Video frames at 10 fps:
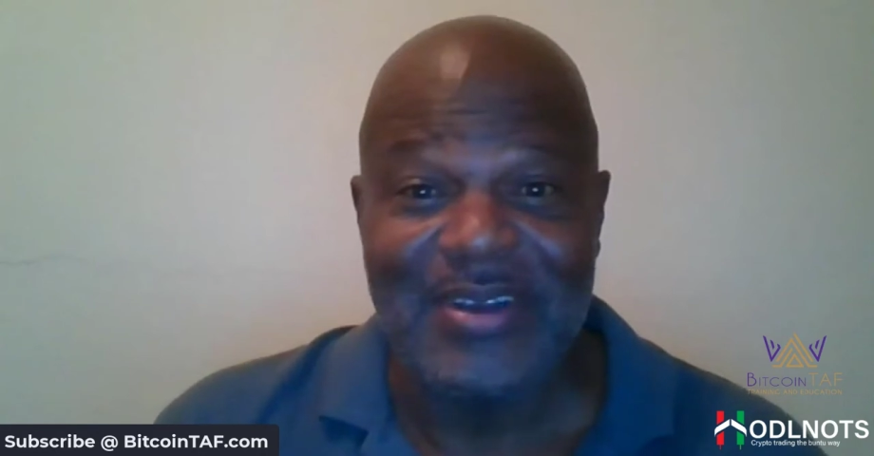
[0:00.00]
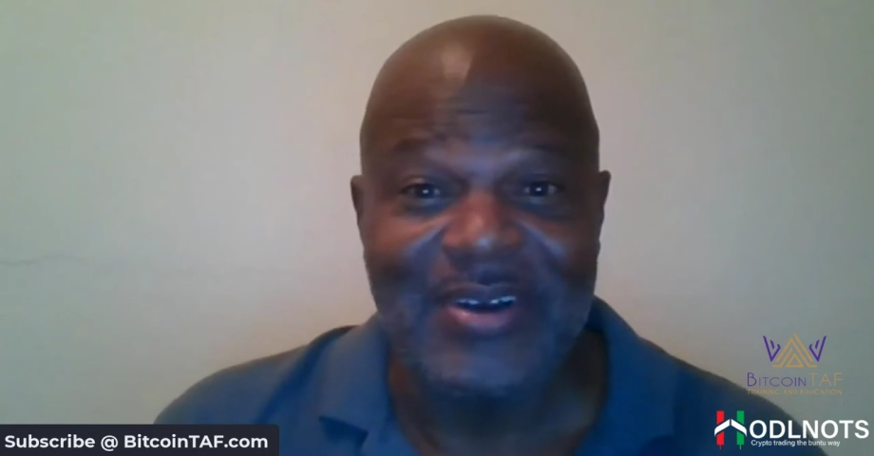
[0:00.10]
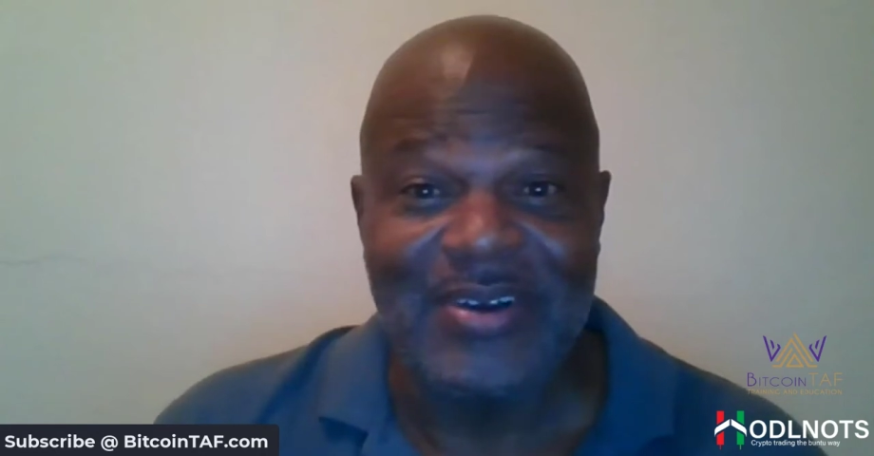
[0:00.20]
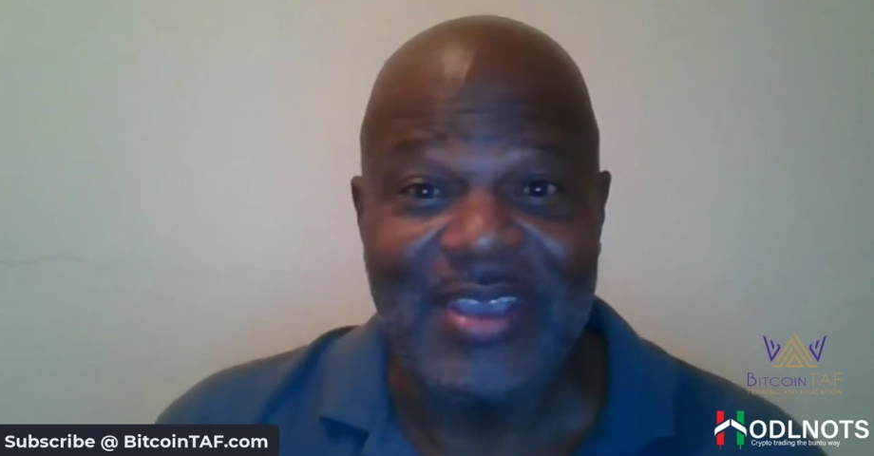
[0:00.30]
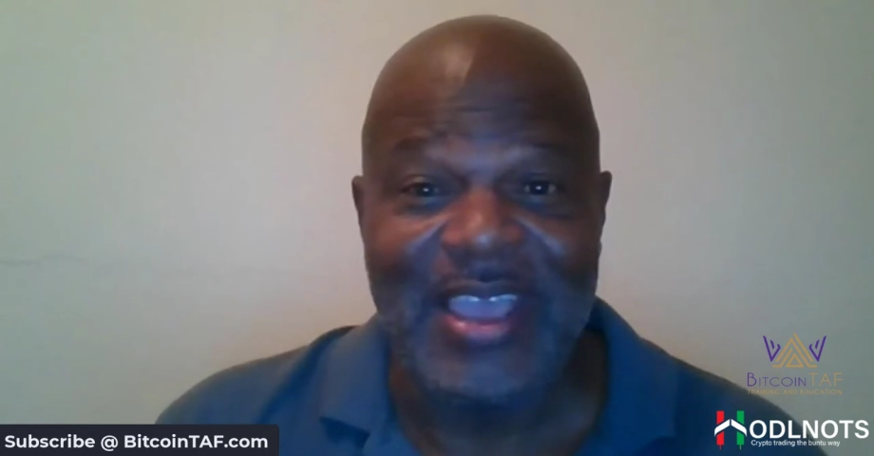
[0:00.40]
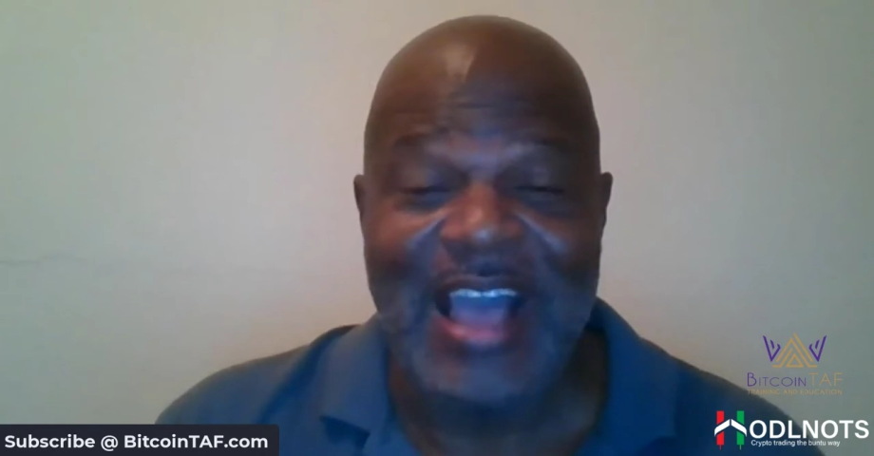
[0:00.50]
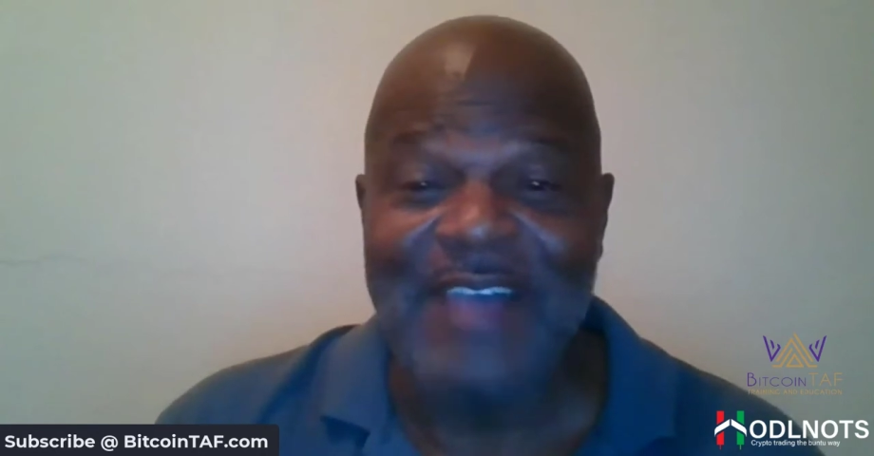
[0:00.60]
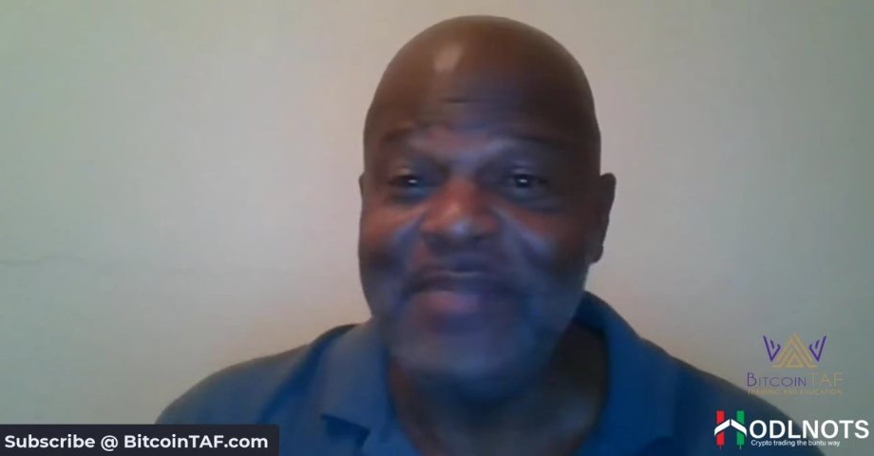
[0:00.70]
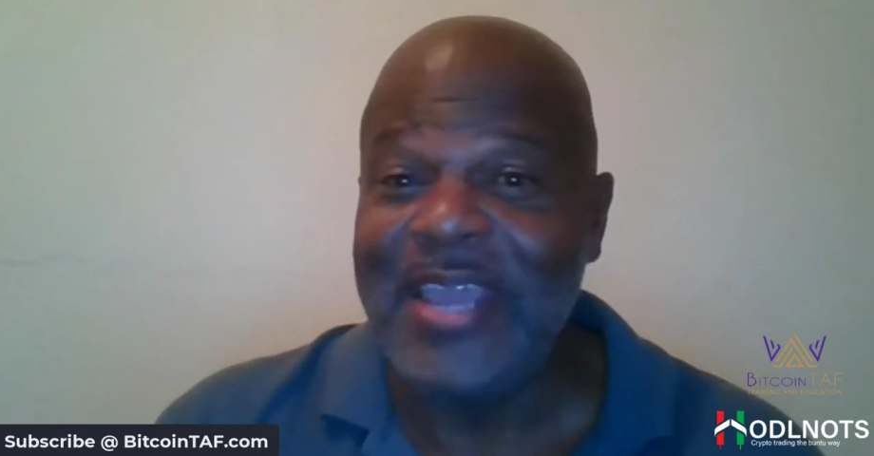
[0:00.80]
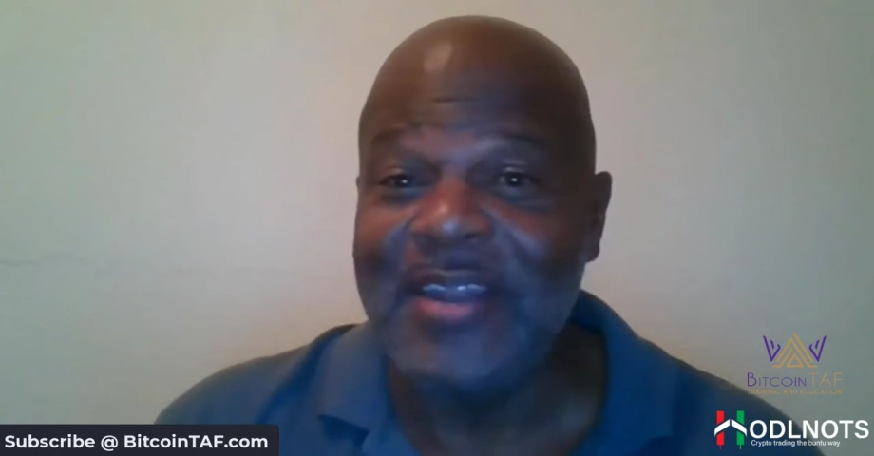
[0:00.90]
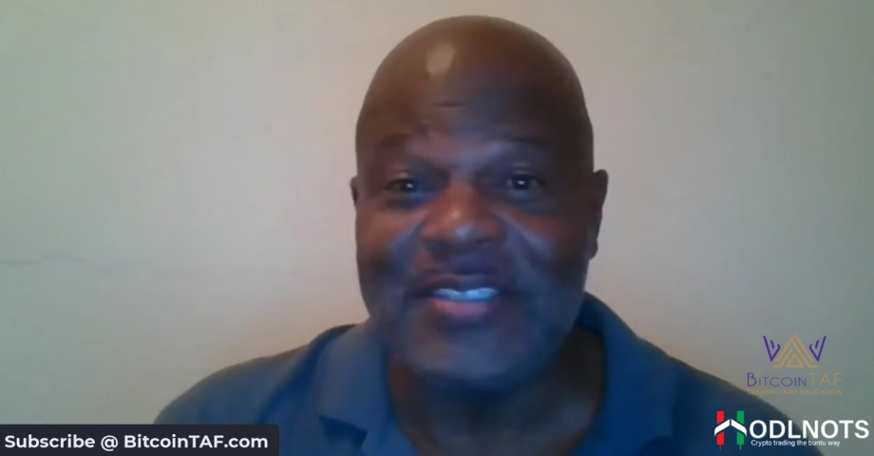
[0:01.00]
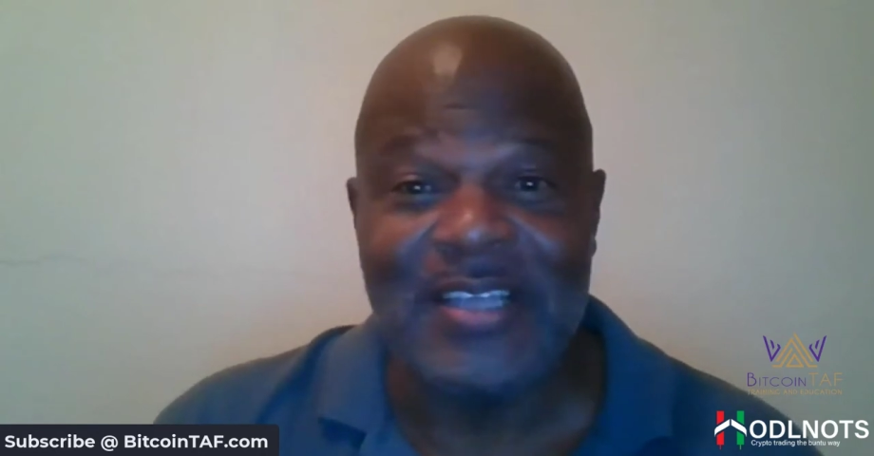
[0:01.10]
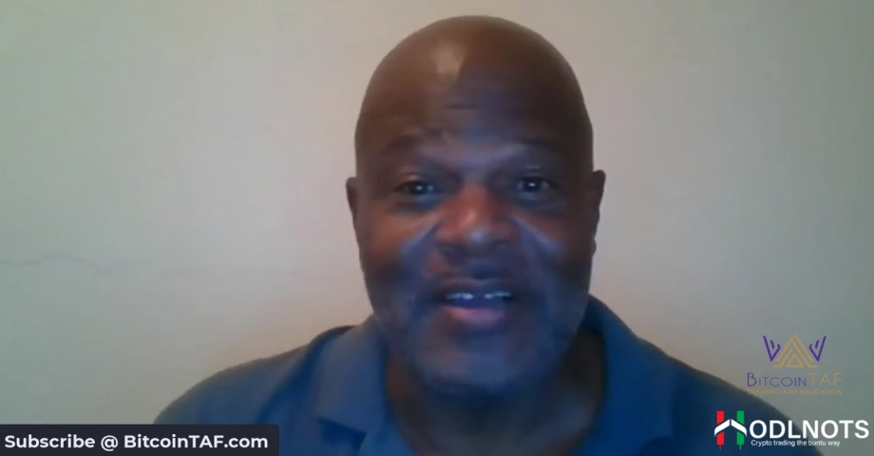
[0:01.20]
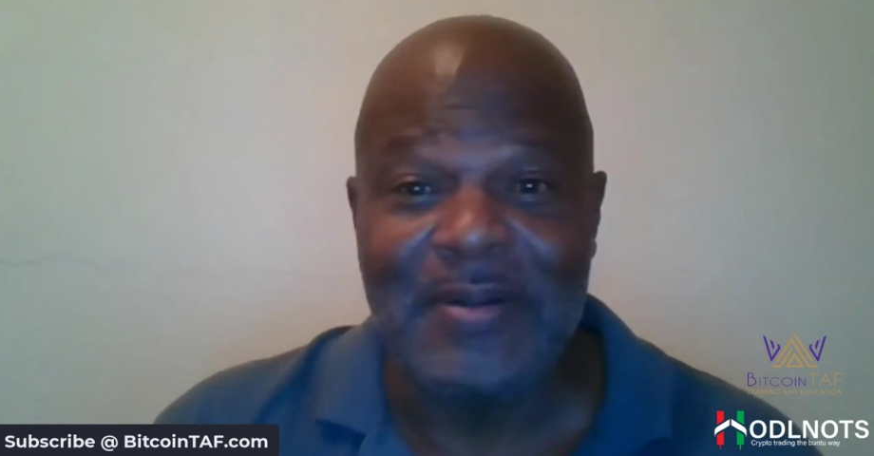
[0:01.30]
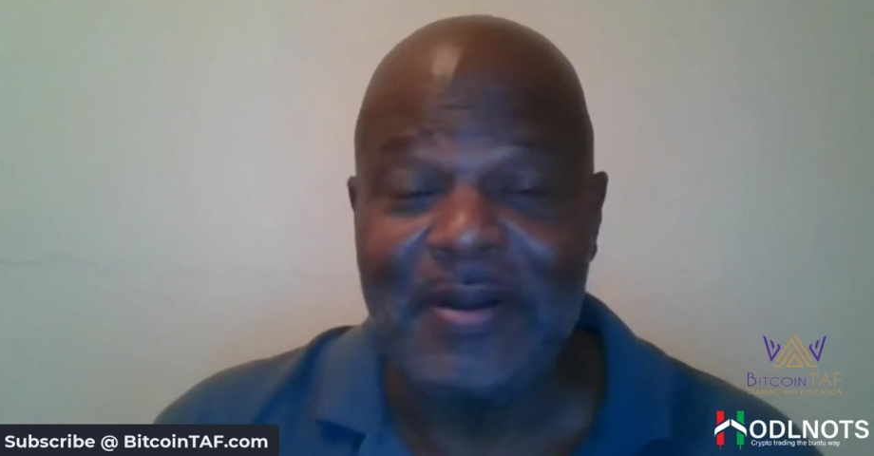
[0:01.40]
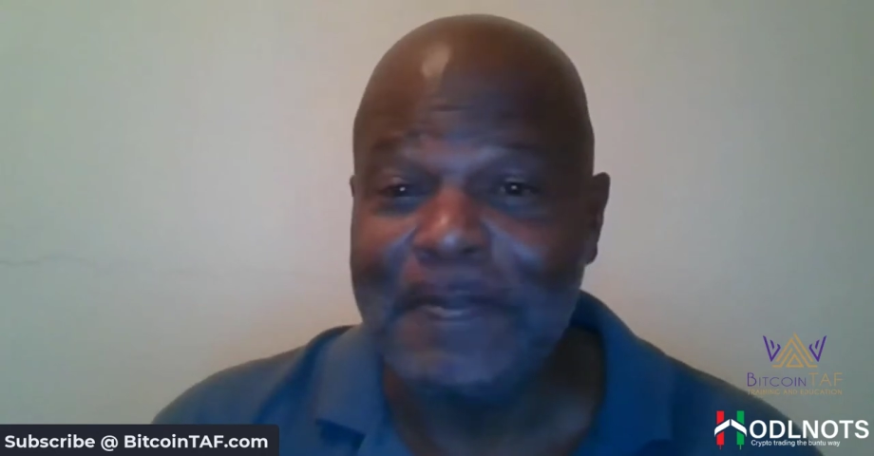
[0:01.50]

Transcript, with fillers: Okay, I've made a, a